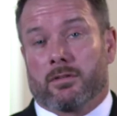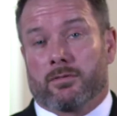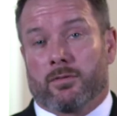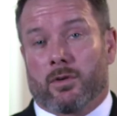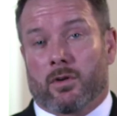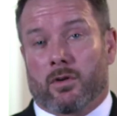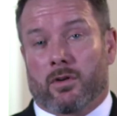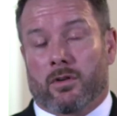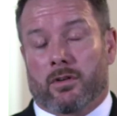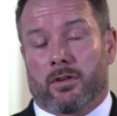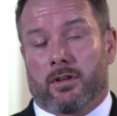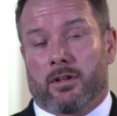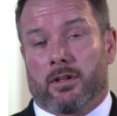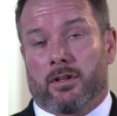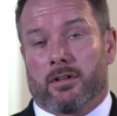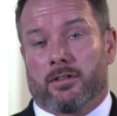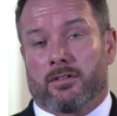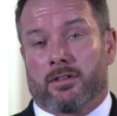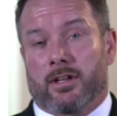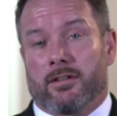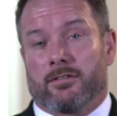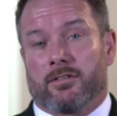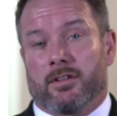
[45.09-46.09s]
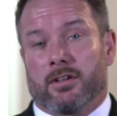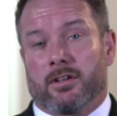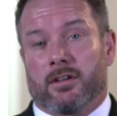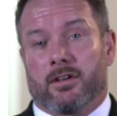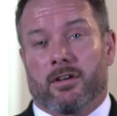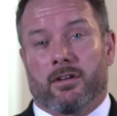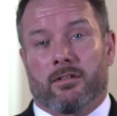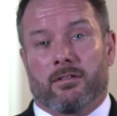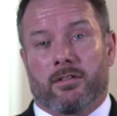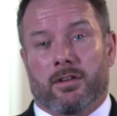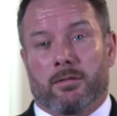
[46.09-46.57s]
for the
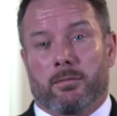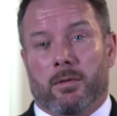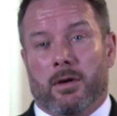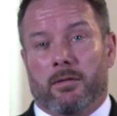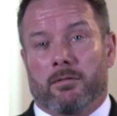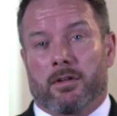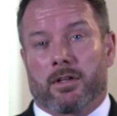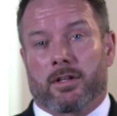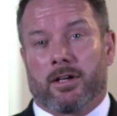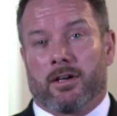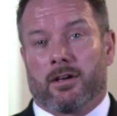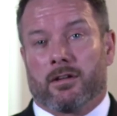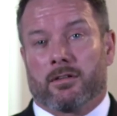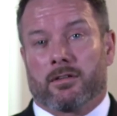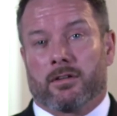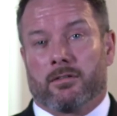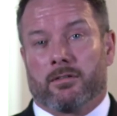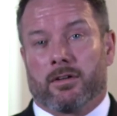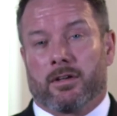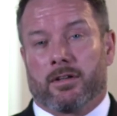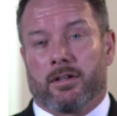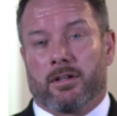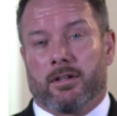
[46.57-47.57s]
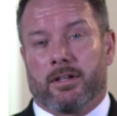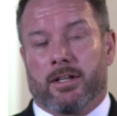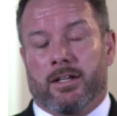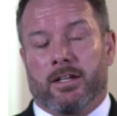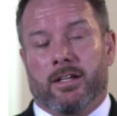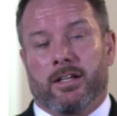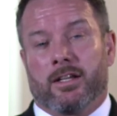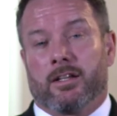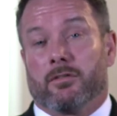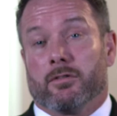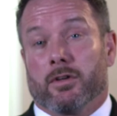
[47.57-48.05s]
safety of the public health of
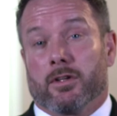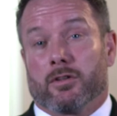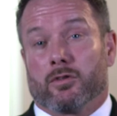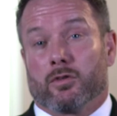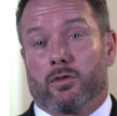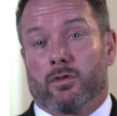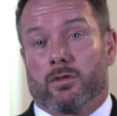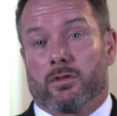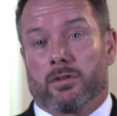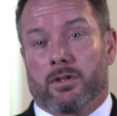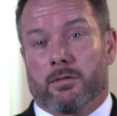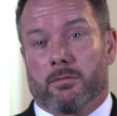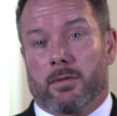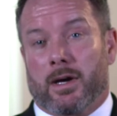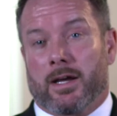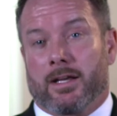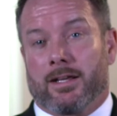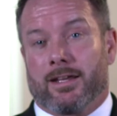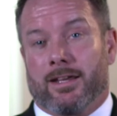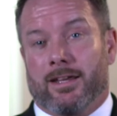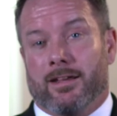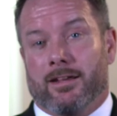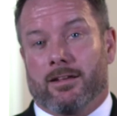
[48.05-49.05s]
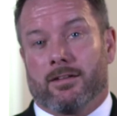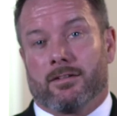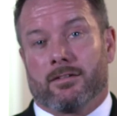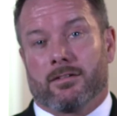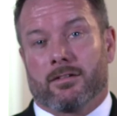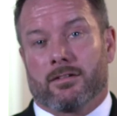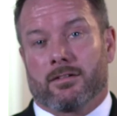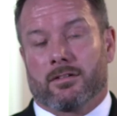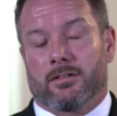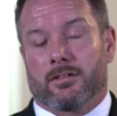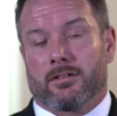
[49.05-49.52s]
any individual that might eat,
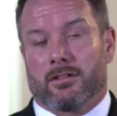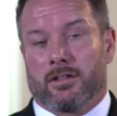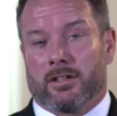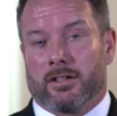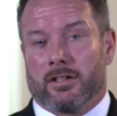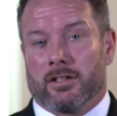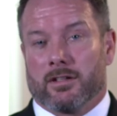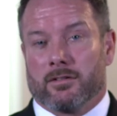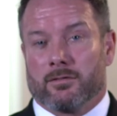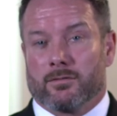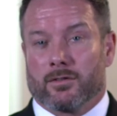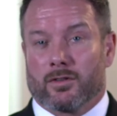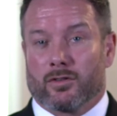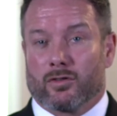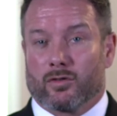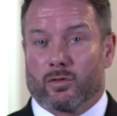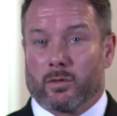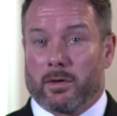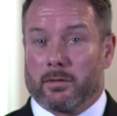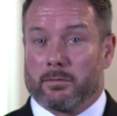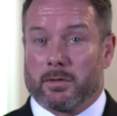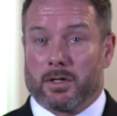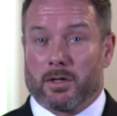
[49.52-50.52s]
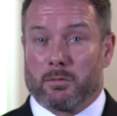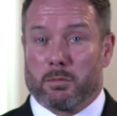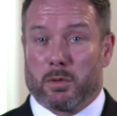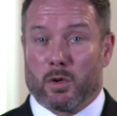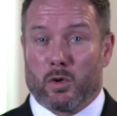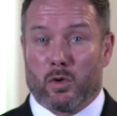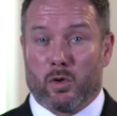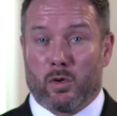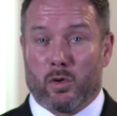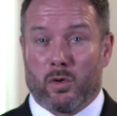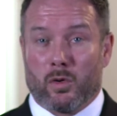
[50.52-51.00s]
sleep, swim in a
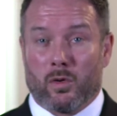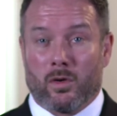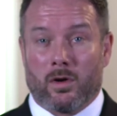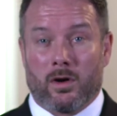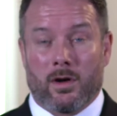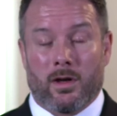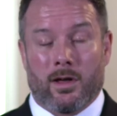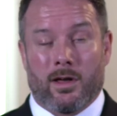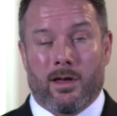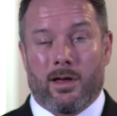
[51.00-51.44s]
pool,